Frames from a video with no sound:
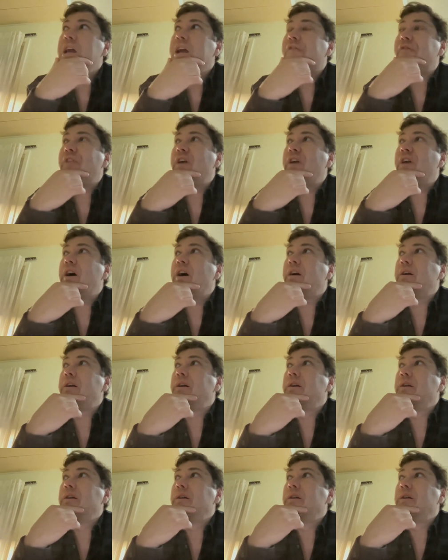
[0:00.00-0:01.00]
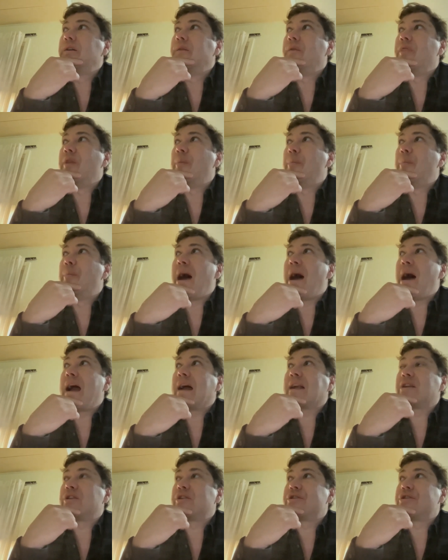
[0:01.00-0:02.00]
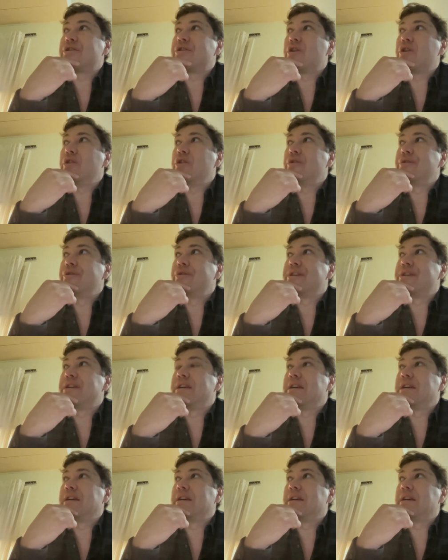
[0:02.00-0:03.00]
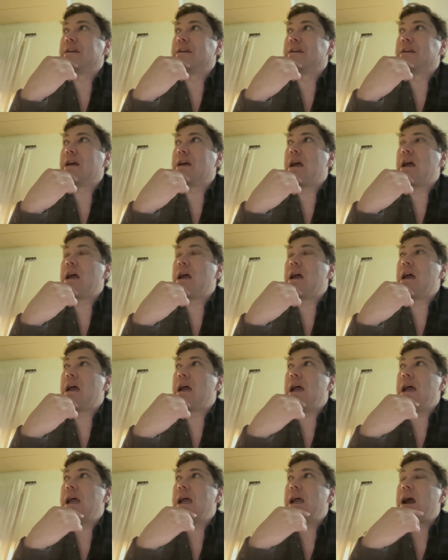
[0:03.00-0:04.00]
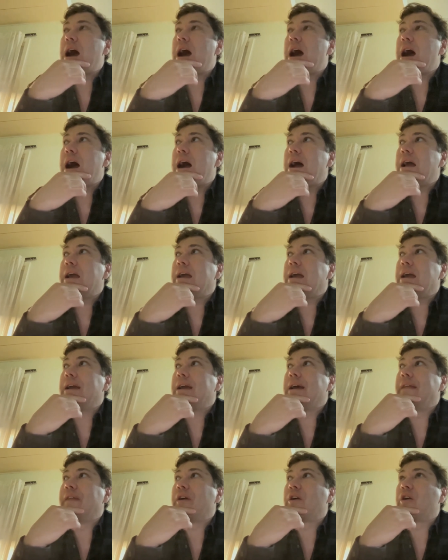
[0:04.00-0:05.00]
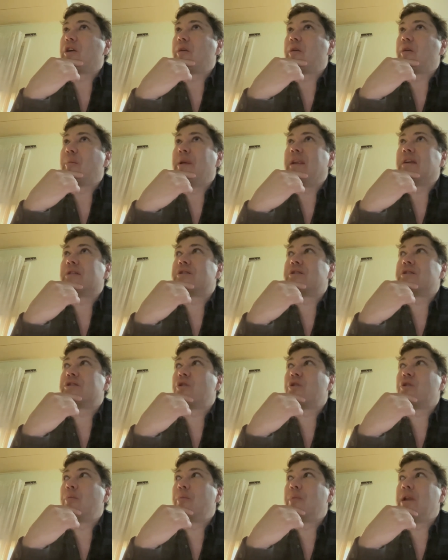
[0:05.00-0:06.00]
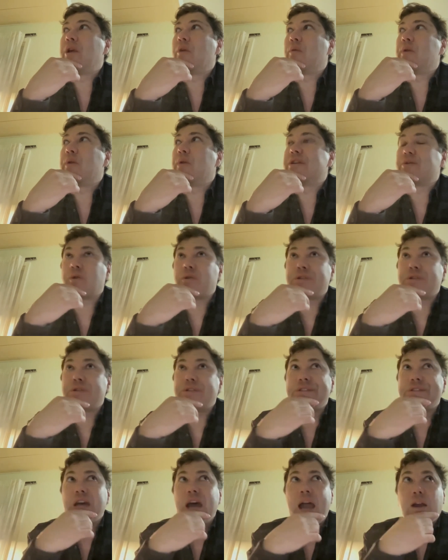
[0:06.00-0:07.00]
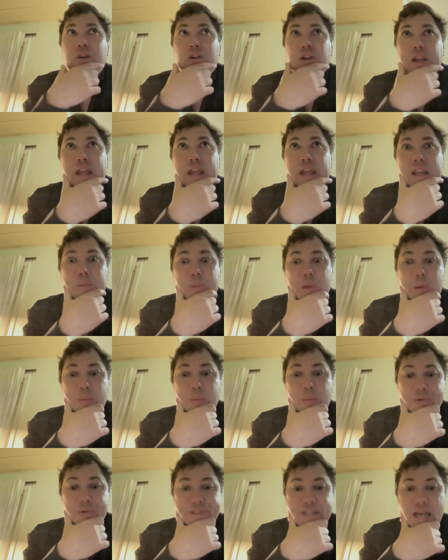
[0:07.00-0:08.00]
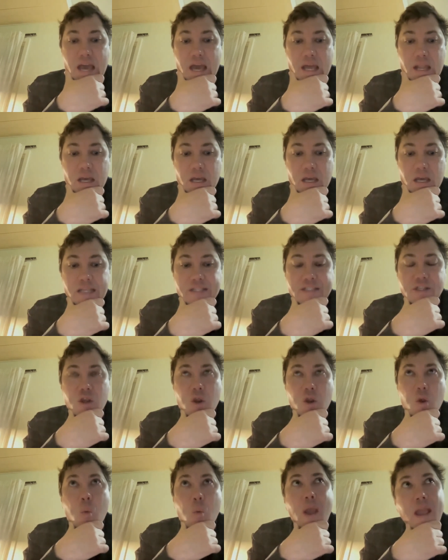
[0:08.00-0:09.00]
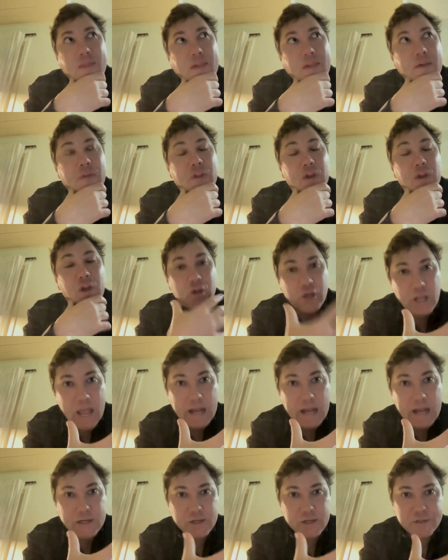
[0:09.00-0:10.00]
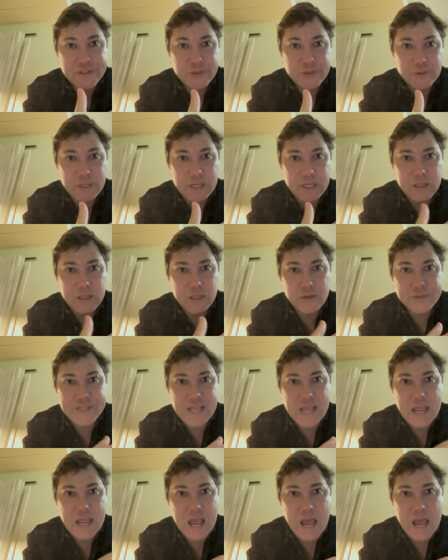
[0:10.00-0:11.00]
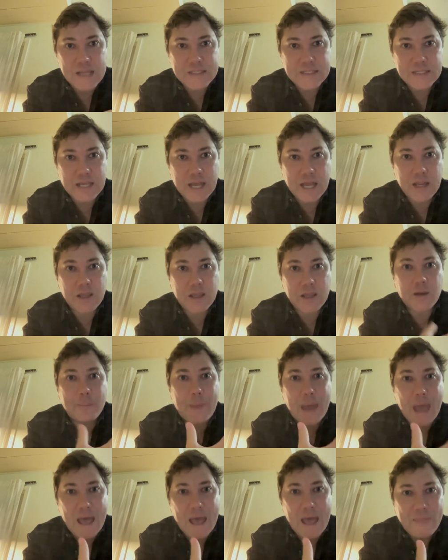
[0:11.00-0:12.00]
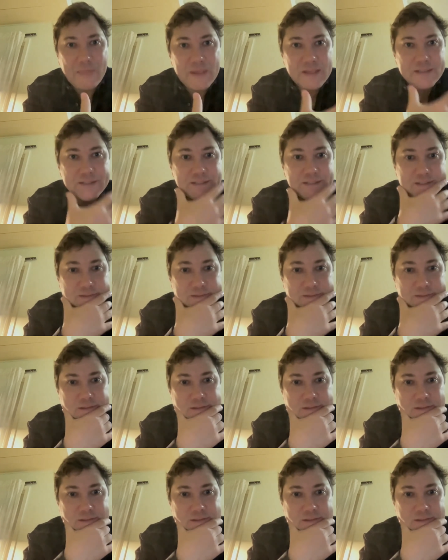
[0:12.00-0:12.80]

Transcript: if the, the bad actors are using AI and they're committing so many resources to aggregating yeah. people's data. Is there a way that the good actors too can use AI to kind of combat this?